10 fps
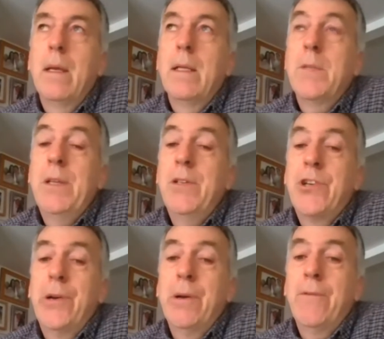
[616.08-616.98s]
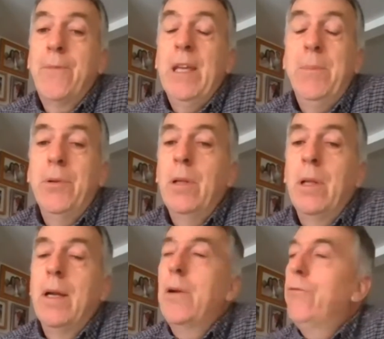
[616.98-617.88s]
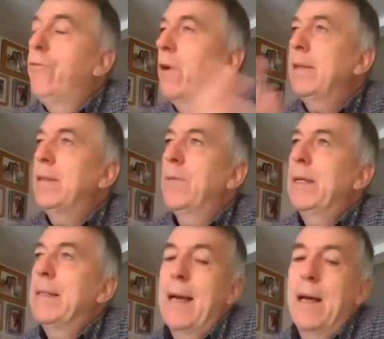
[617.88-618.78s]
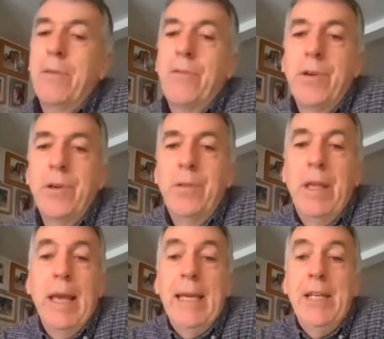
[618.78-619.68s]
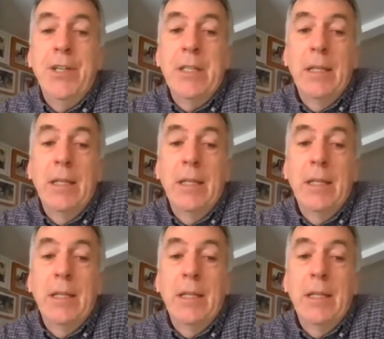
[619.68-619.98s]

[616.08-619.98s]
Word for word: It's been true of people right the way down through the ages,